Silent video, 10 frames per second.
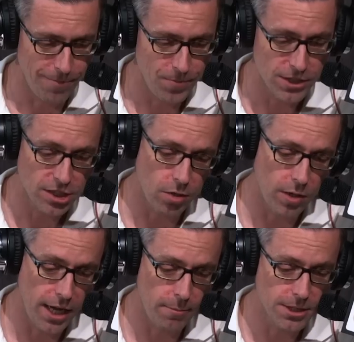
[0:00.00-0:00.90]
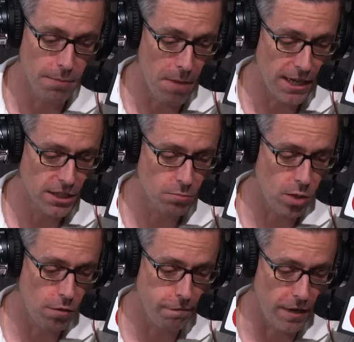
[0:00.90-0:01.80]
So Hamilton minus
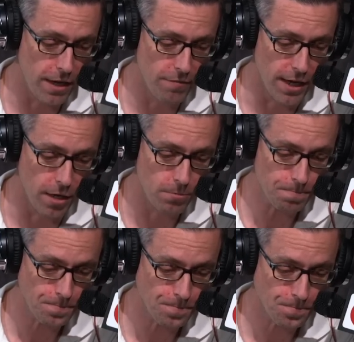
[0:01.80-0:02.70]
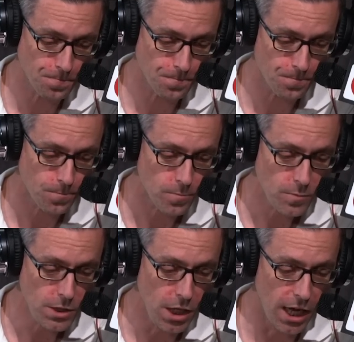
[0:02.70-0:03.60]
105 now.
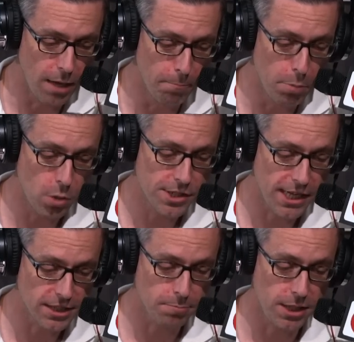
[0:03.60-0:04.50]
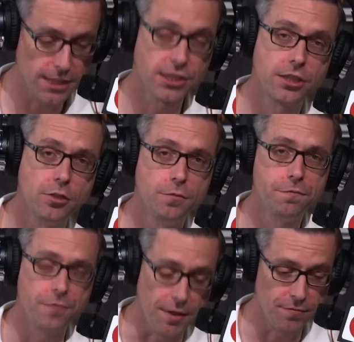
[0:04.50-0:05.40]
Bottas plus
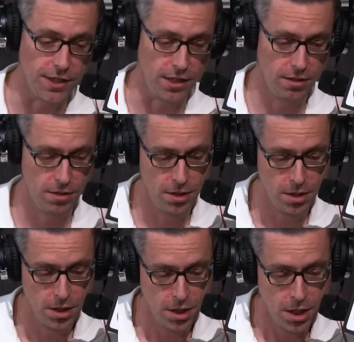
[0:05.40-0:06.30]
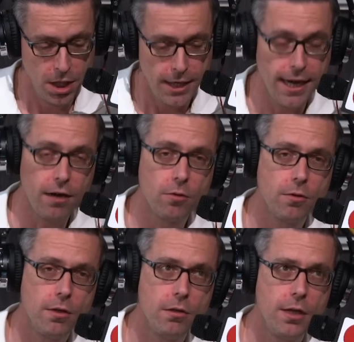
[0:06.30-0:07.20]
250. Now,
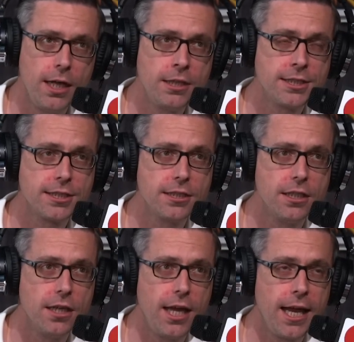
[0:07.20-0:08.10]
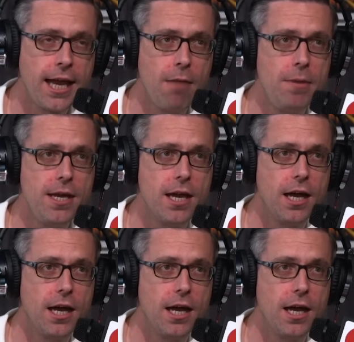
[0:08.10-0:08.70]
it can be,